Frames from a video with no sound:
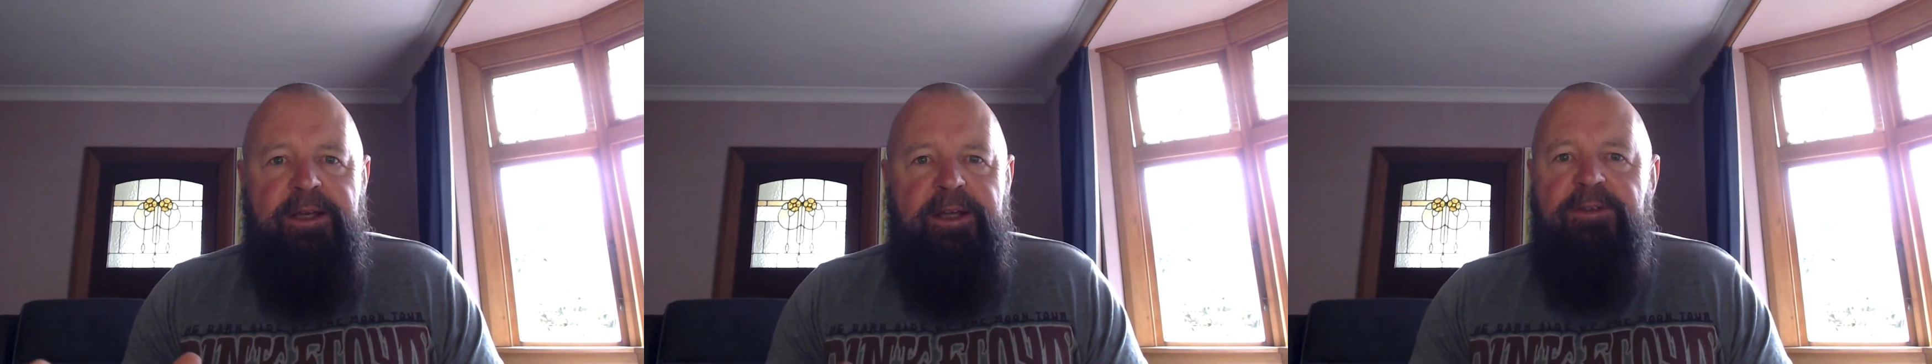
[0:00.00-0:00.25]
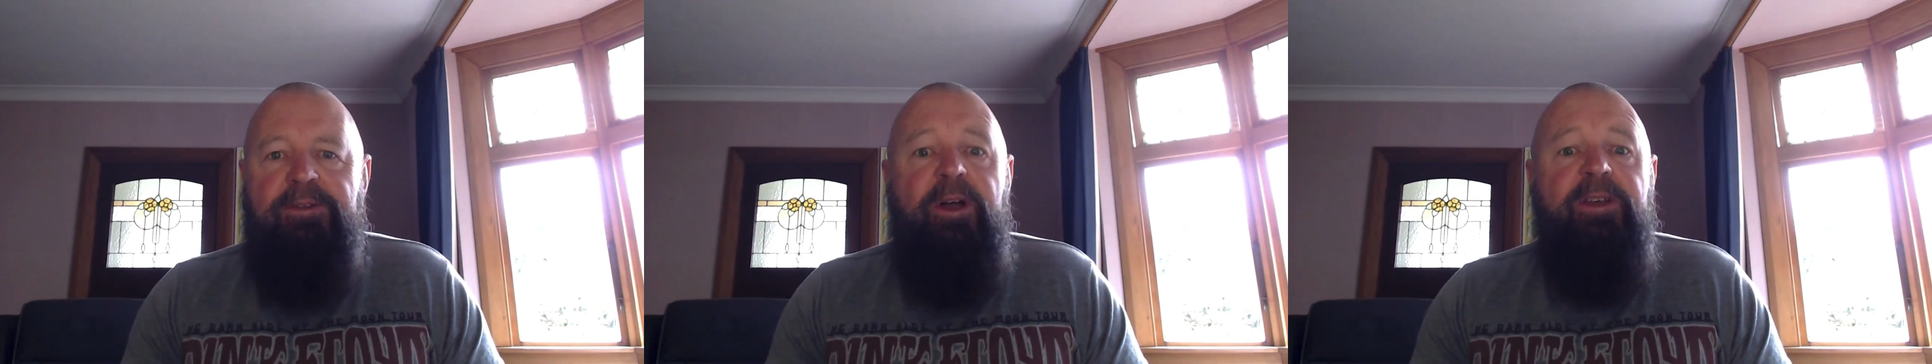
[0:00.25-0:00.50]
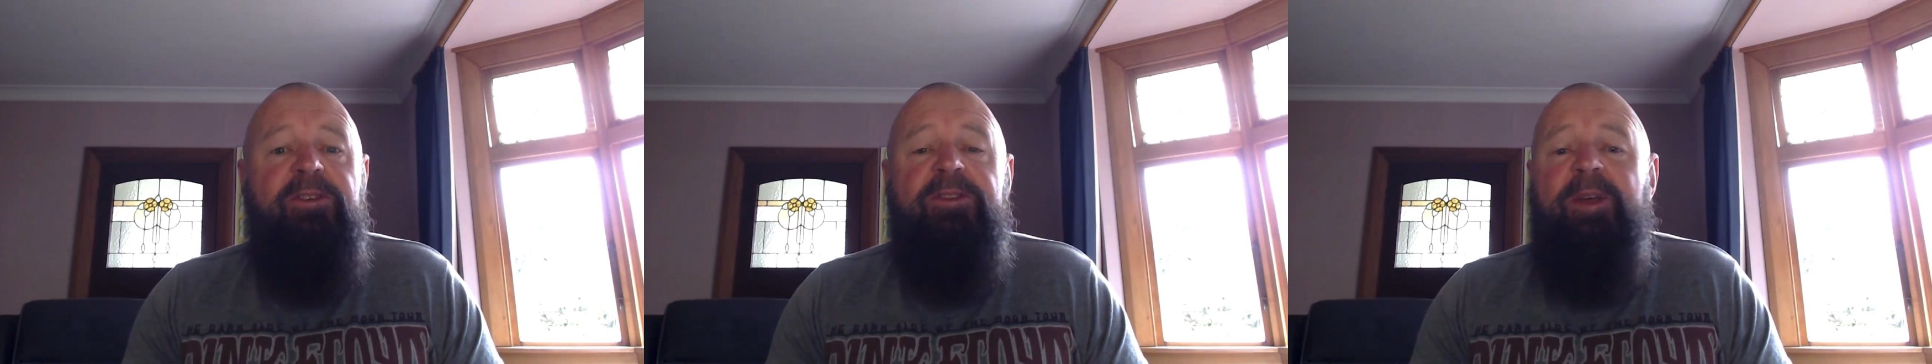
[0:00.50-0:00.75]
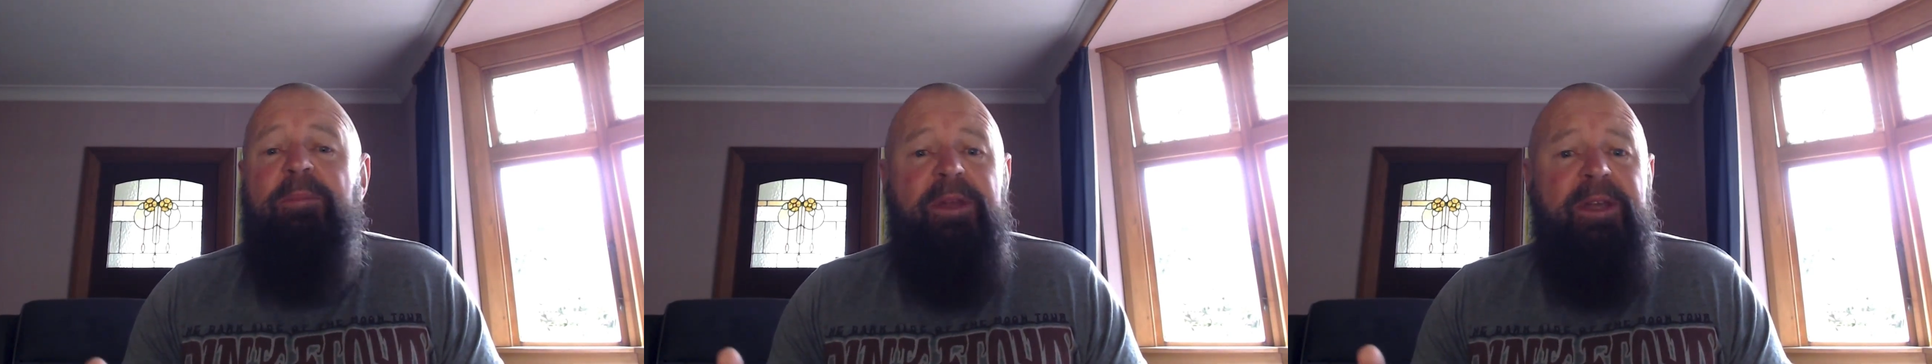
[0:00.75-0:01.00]
It is like
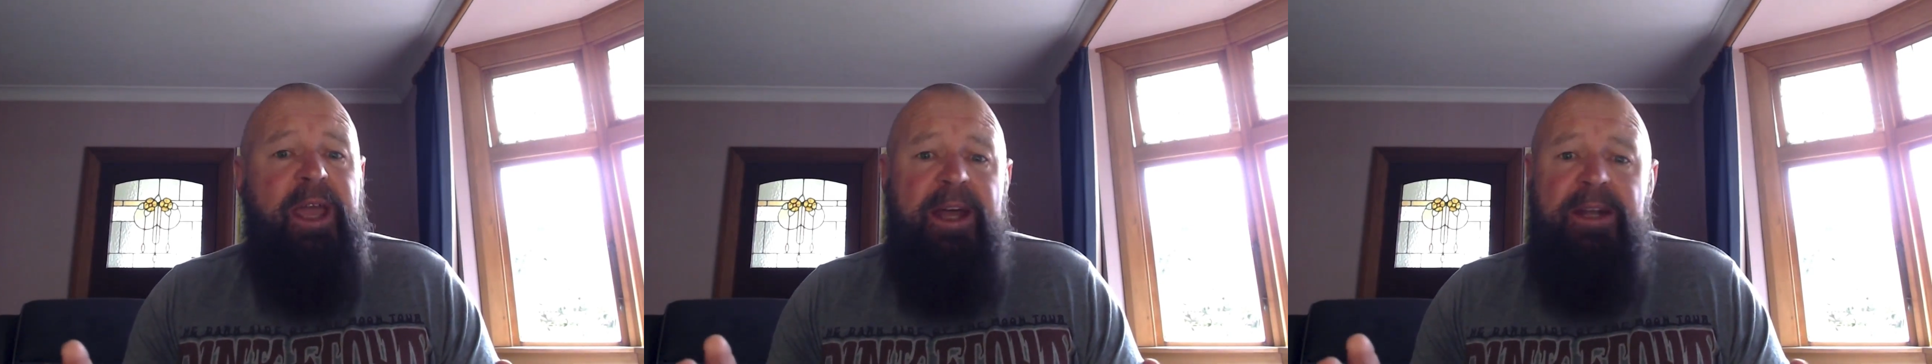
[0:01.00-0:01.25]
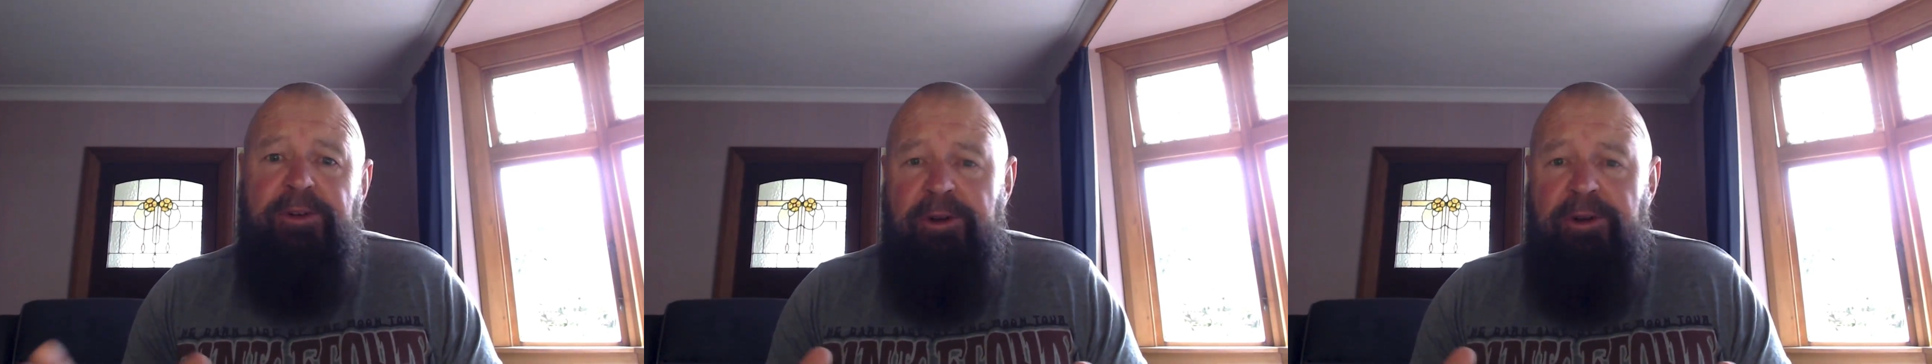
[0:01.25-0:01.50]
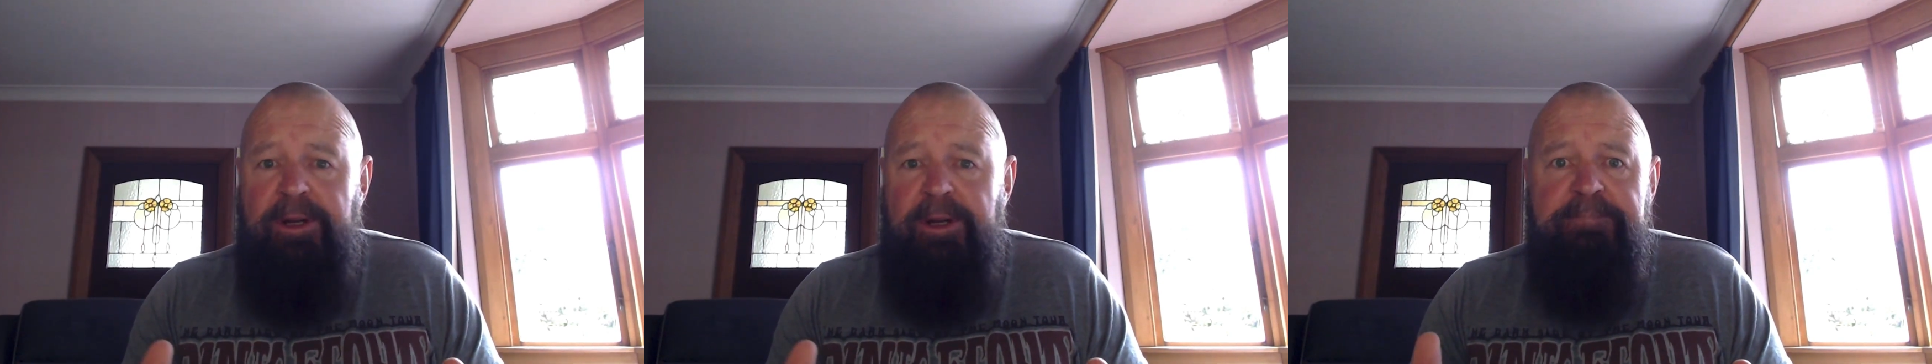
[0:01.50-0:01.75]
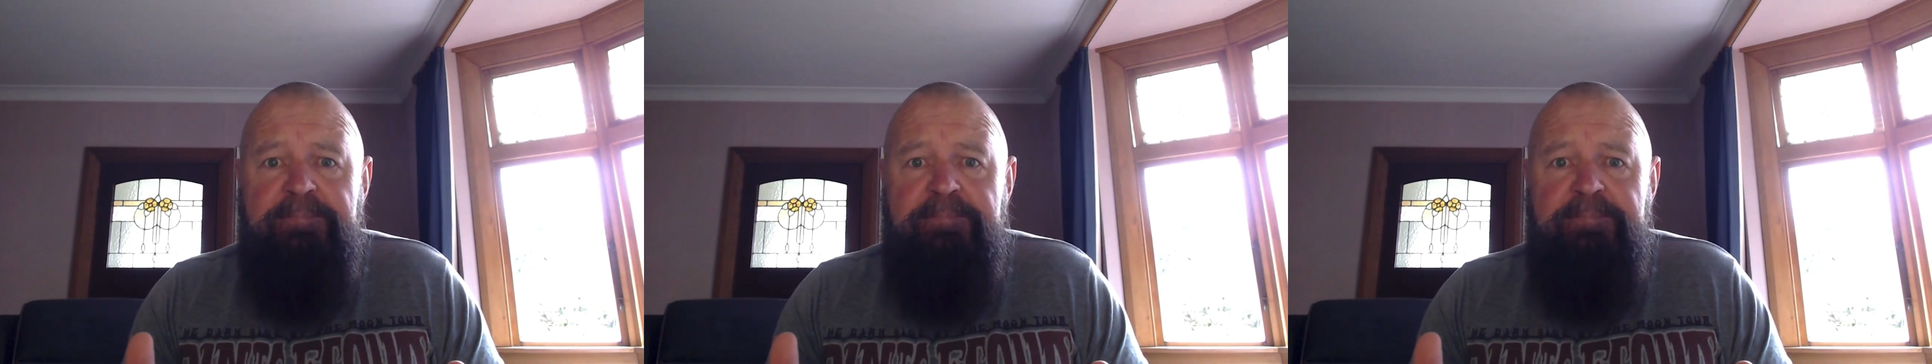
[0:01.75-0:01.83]
something out of a dream.